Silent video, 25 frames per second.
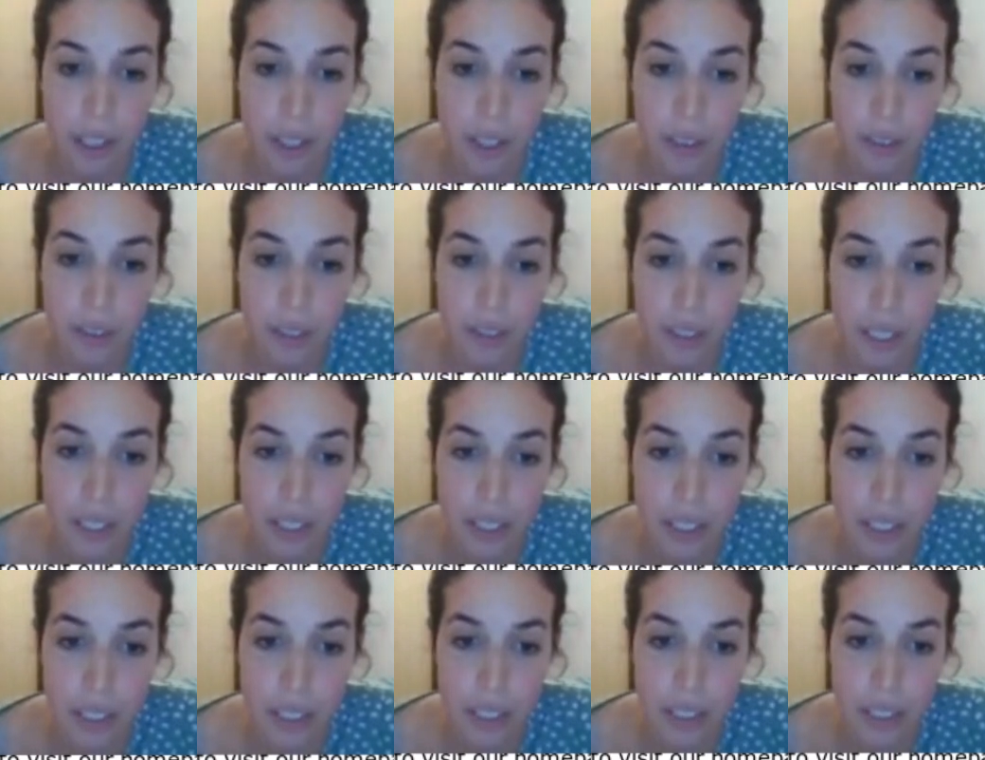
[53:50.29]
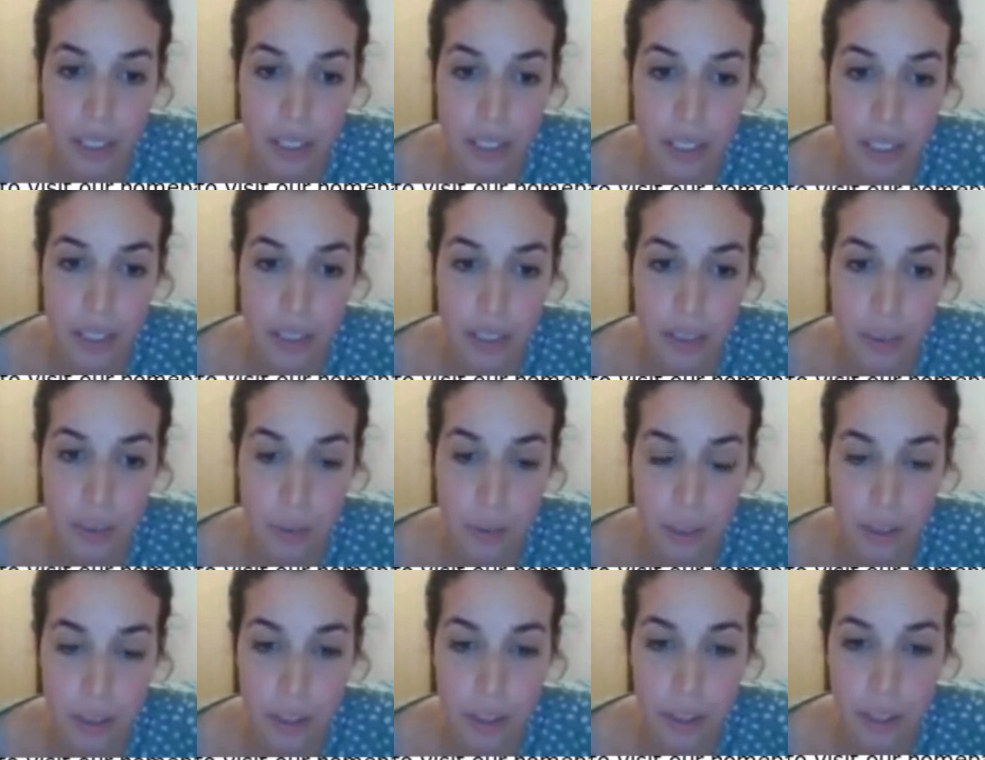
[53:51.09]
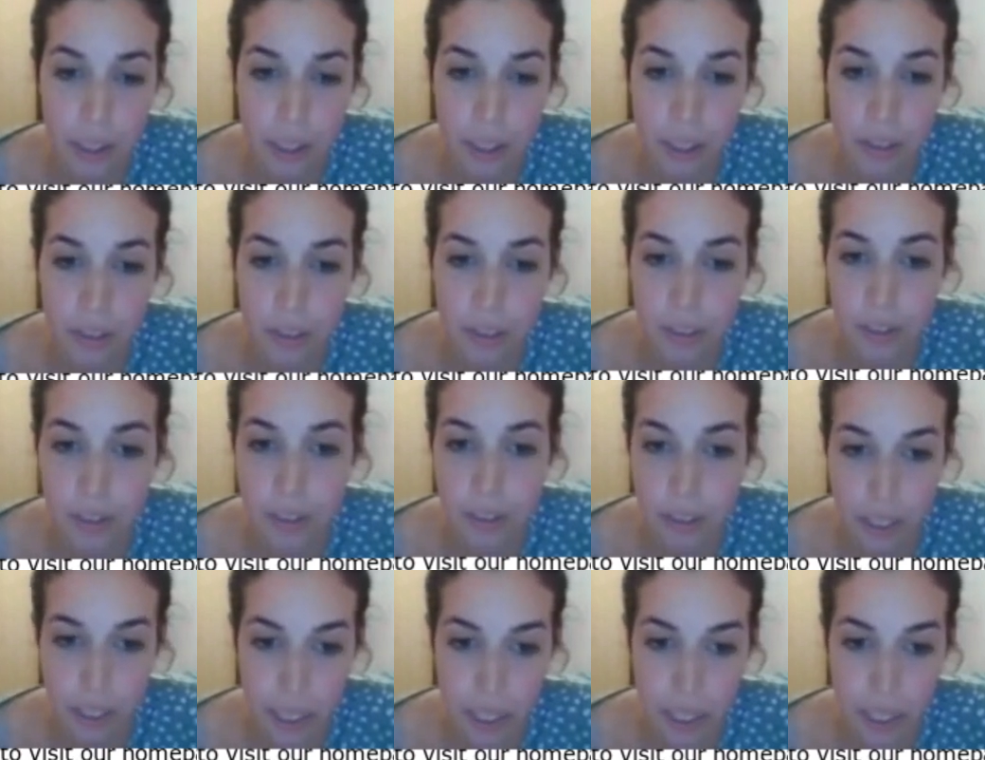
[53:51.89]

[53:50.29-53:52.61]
surface with a curve